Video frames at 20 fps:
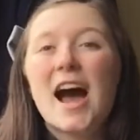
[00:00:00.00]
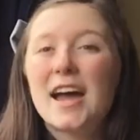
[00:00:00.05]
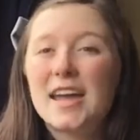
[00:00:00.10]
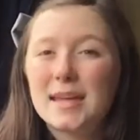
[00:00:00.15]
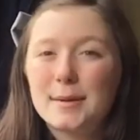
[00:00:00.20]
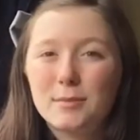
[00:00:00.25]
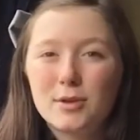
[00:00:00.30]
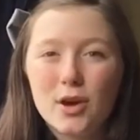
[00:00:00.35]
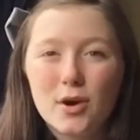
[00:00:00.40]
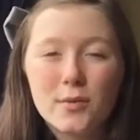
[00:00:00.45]

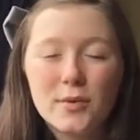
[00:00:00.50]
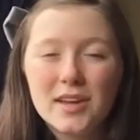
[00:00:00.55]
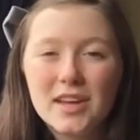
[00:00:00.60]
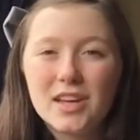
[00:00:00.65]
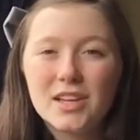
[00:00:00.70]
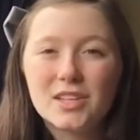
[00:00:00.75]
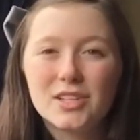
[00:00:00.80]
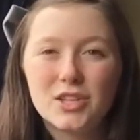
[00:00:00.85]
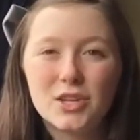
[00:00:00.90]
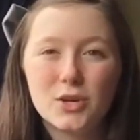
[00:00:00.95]
I'm
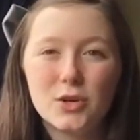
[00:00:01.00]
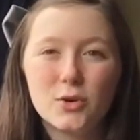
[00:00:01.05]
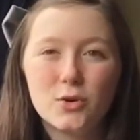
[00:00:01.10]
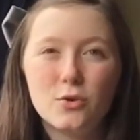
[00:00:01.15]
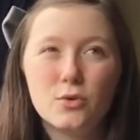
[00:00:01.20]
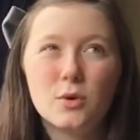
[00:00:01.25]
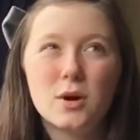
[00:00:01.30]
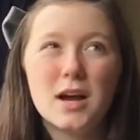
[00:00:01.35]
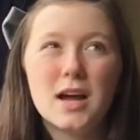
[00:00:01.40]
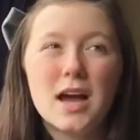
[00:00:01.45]
going
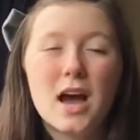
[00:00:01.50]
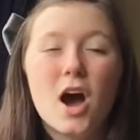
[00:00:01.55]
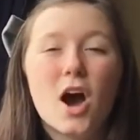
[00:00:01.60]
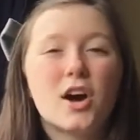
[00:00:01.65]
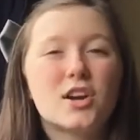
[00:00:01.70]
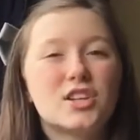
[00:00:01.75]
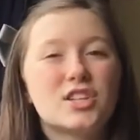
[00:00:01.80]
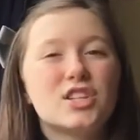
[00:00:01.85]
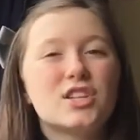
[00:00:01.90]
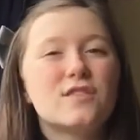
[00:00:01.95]
to
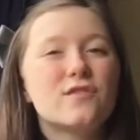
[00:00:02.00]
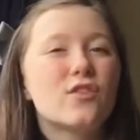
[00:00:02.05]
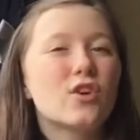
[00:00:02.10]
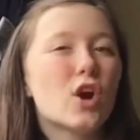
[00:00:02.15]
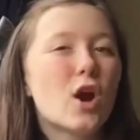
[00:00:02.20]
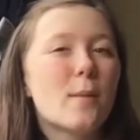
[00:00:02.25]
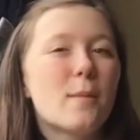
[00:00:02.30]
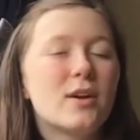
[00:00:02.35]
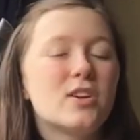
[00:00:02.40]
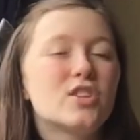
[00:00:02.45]
audition
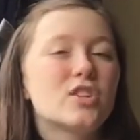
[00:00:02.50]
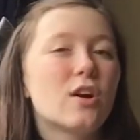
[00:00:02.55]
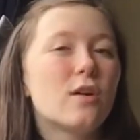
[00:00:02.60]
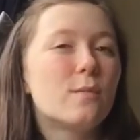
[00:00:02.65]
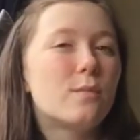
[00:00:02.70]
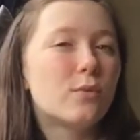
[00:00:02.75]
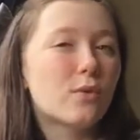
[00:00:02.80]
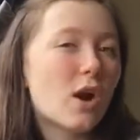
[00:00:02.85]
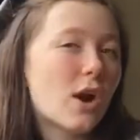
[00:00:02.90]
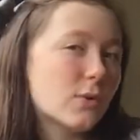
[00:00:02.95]
for a bunch
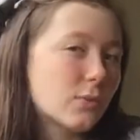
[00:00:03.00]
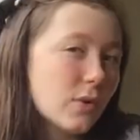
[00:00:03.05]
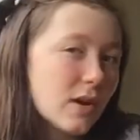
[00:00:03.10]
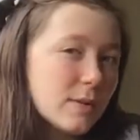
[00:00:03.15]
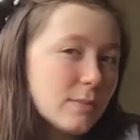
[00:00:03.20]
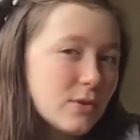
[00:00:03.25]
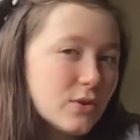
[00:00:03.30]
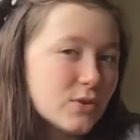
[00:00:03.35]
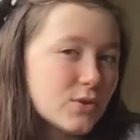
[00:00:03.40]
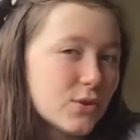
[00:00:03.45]
of
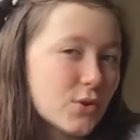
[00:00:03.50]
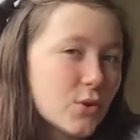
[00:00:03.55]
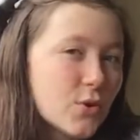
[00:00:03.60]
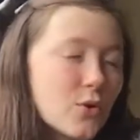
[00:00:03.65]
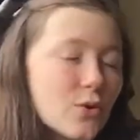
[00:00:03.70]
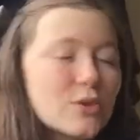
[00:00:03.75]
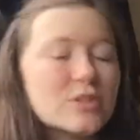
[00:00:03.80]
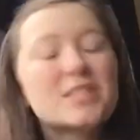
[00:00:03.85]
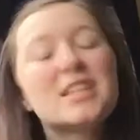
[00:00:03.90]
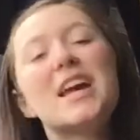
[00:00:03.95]
Broadway
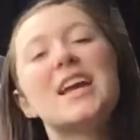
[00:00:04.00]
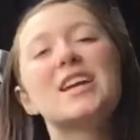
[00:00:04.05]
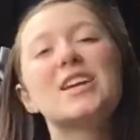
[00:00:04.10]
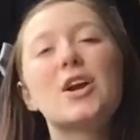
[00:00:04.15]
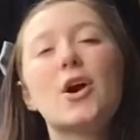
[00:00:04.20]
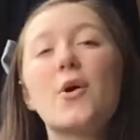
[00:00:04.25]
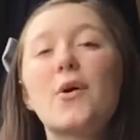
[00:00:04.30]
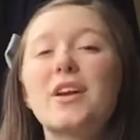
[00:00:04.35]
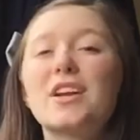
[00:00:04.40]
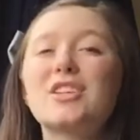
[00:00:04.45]
musicals
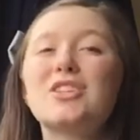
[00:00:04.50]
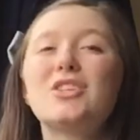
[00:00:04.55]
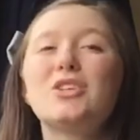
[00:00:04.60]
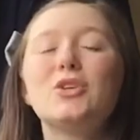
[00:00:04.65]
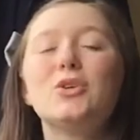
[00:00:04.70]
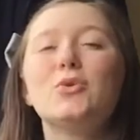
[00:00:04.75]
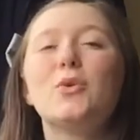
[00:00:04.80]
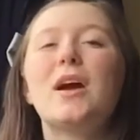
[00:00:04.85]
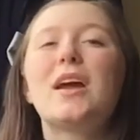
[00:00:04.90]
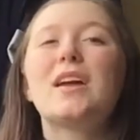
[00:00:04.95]
and going
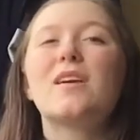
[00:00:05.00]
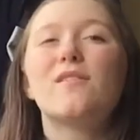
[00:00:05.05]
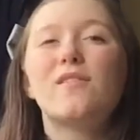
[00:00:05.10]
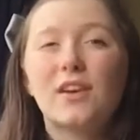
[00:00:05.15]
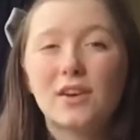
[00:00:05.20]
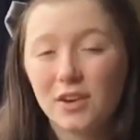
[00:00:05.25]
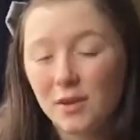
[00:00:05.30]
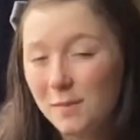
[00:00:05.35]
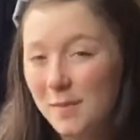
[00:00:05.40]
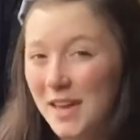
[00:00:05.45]
to a
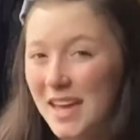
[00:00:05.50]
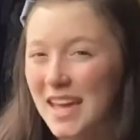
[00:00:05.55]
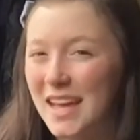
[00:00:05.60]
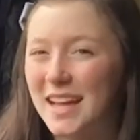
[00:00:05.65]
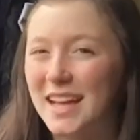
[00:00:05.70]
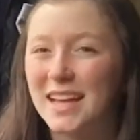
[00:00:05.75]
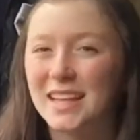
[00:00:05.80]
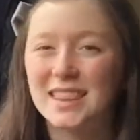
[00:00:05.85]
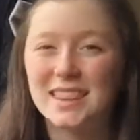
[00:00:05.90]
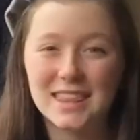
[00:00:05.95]
very
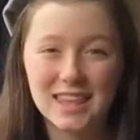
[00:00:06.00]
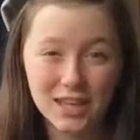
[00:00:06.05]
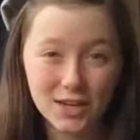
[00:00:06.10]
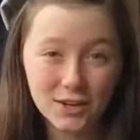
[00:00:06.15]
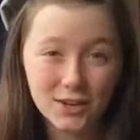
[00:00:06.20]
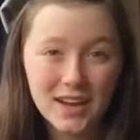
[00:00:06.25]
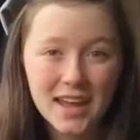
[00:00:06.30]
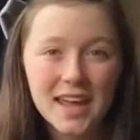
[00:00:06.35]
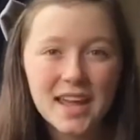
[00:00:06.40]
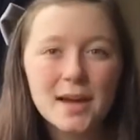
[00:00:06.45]
big
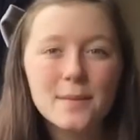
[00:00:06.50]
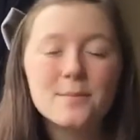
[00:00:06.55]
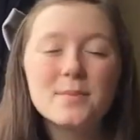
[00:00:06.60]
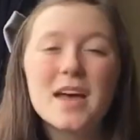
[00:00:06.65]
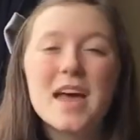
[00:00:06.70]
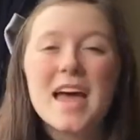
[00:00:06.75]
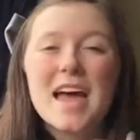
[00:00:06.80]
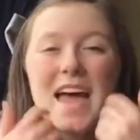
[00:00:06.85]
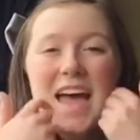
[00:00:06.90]
theater camp.